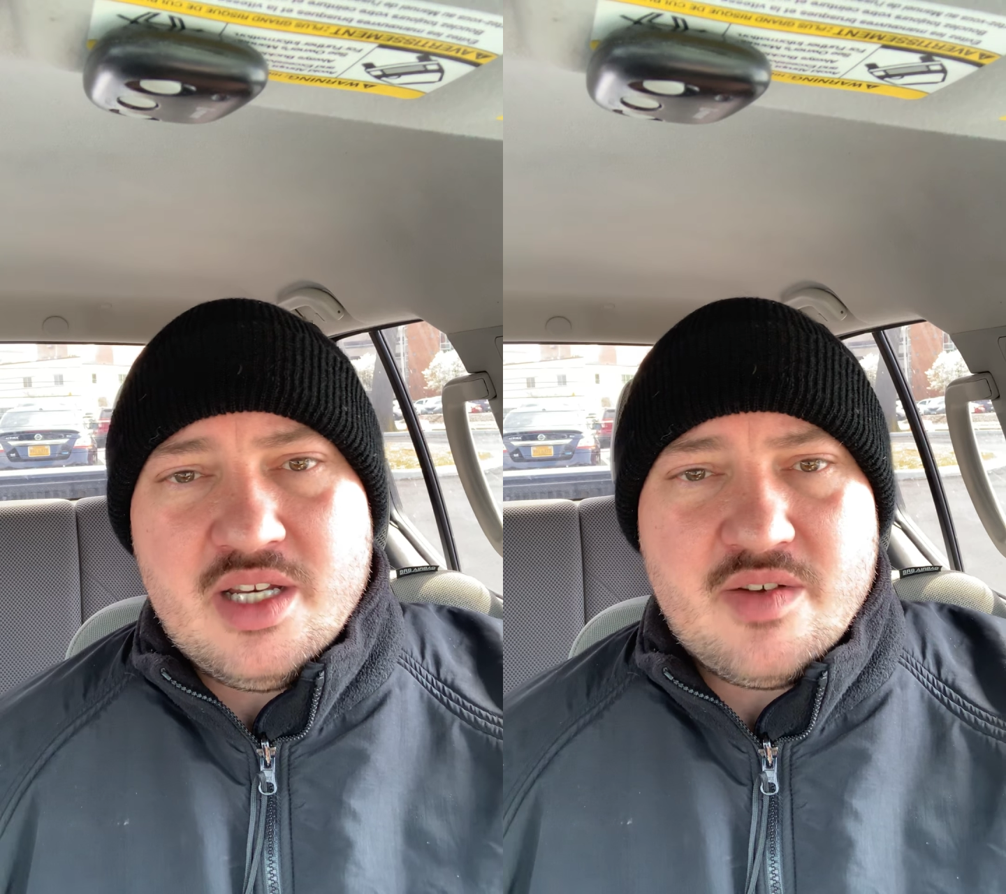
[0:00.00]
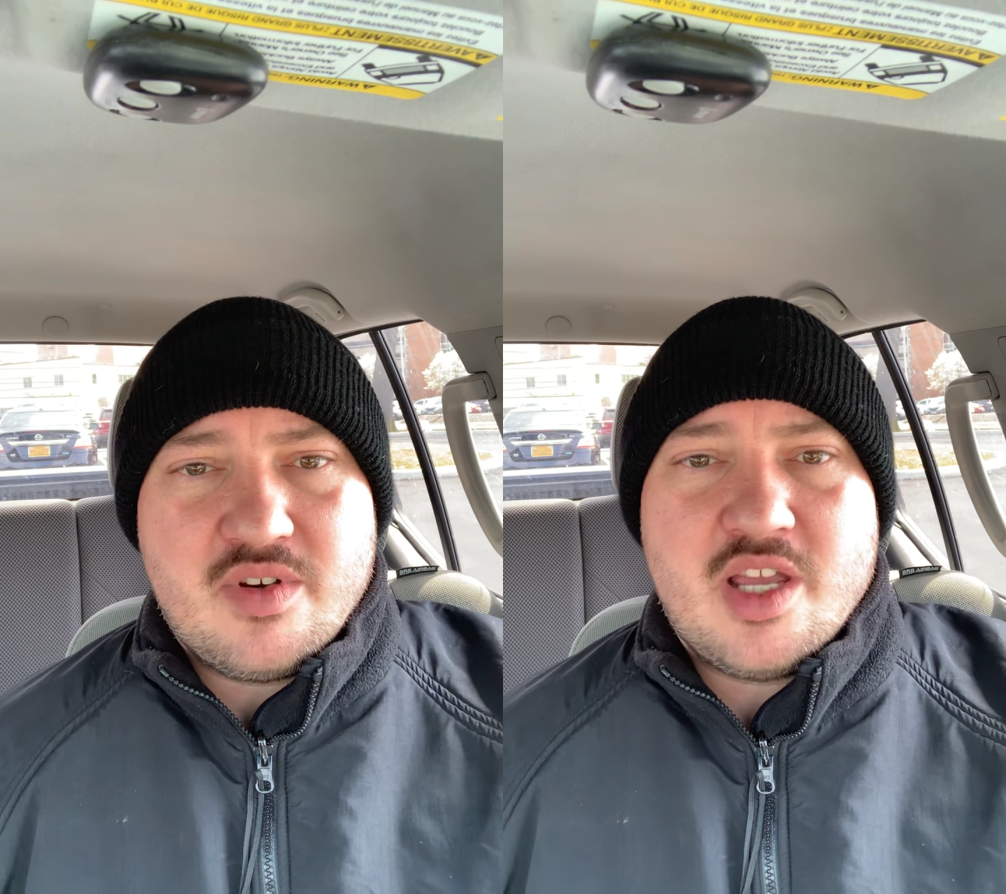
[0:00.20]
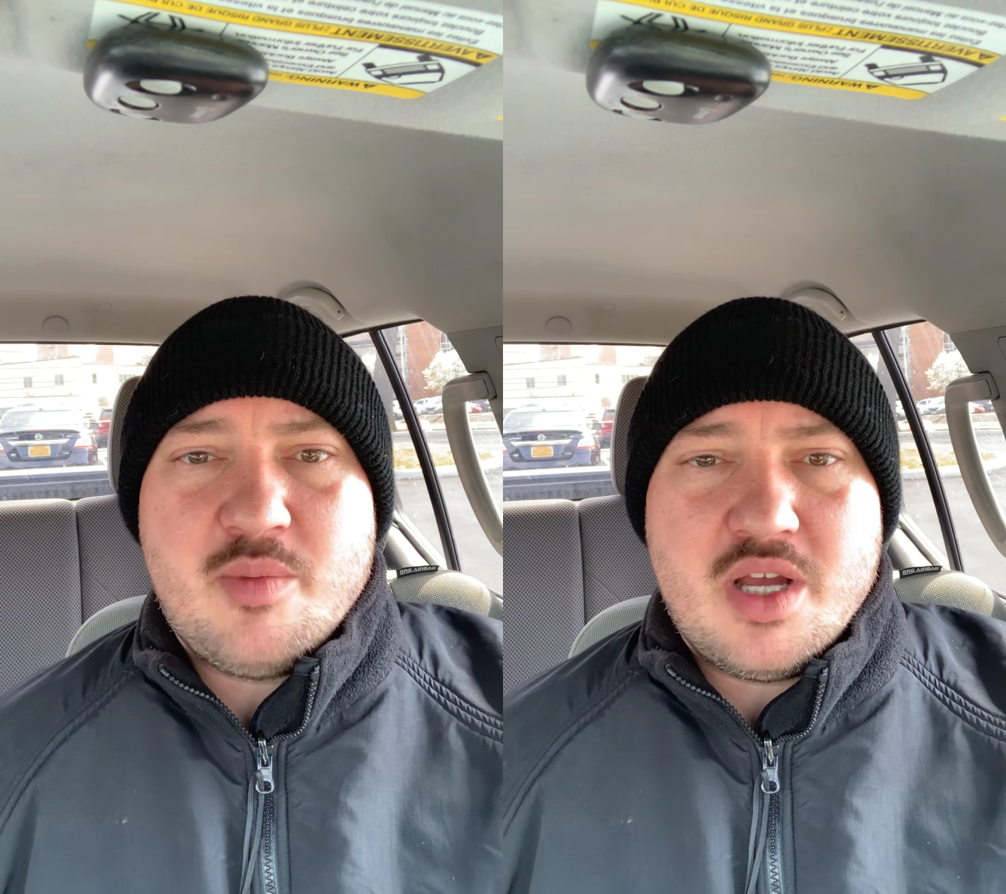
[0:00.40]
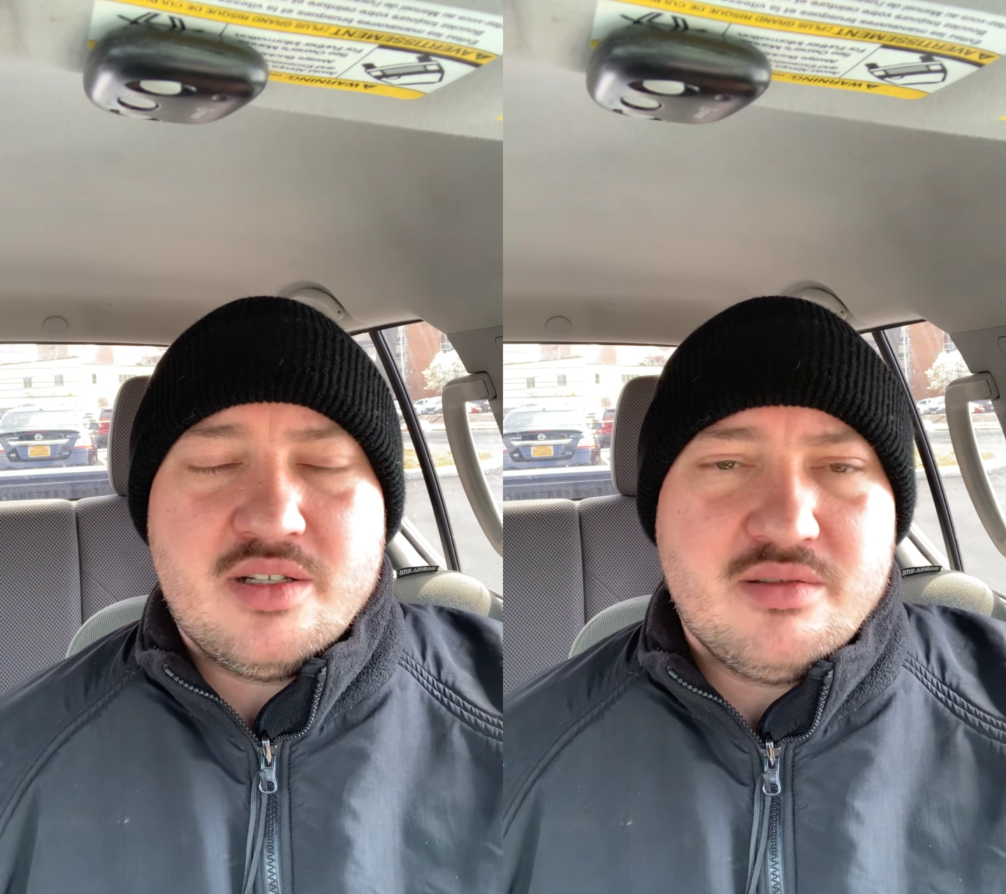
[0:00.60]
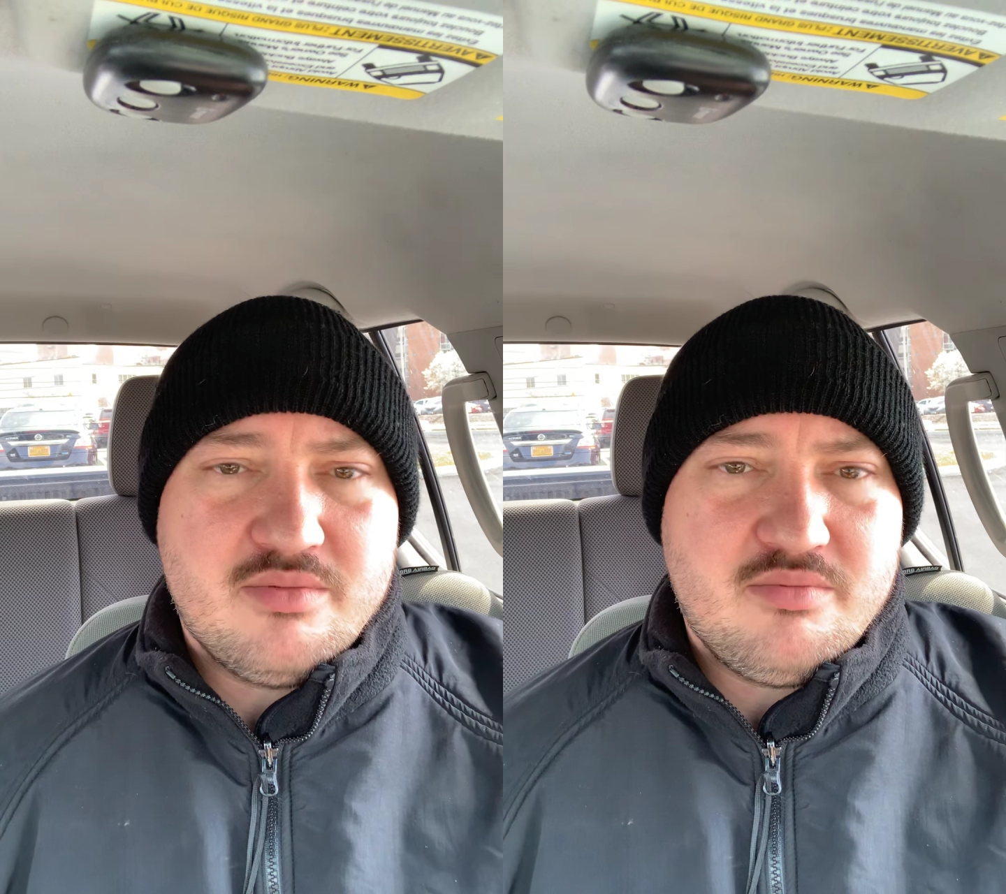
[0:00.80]
He never came
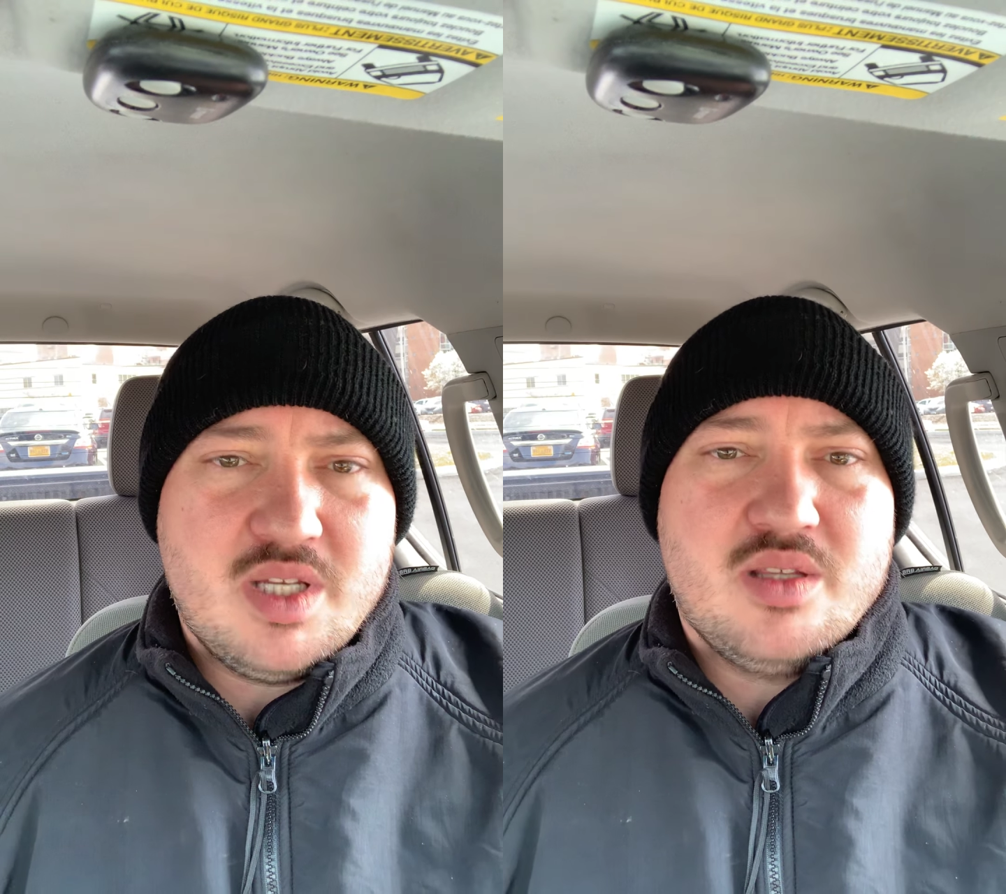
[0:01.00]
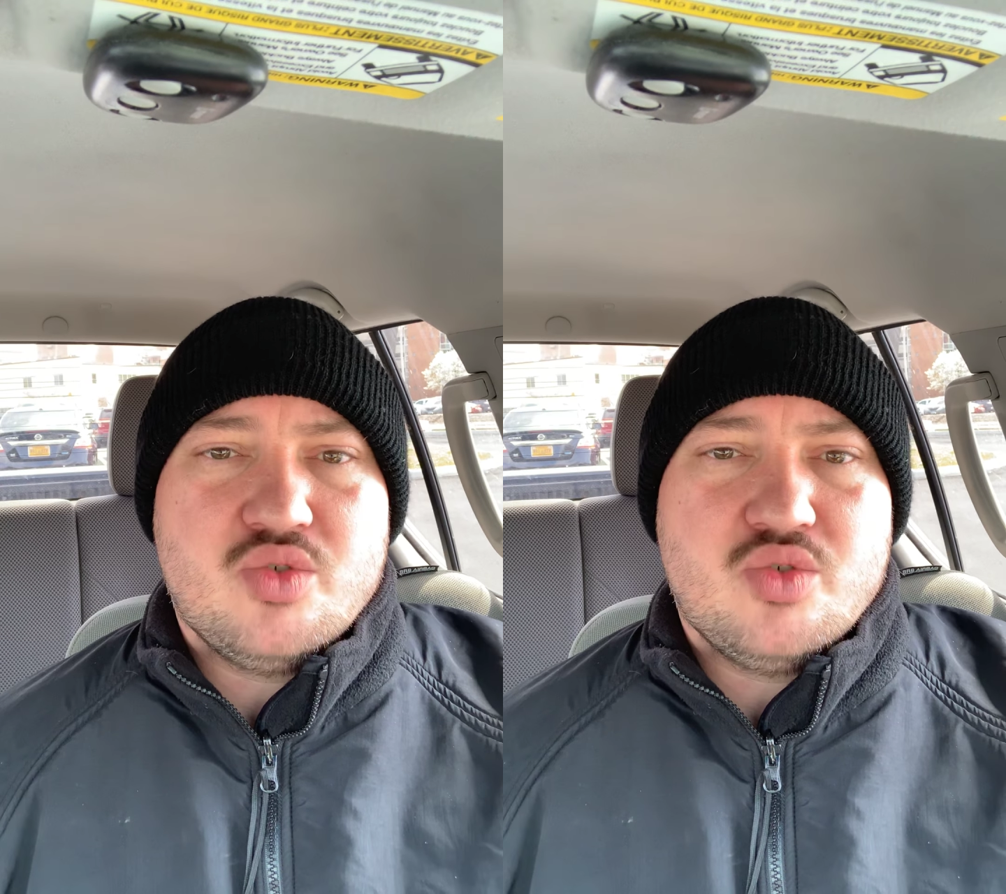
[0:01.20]
out and made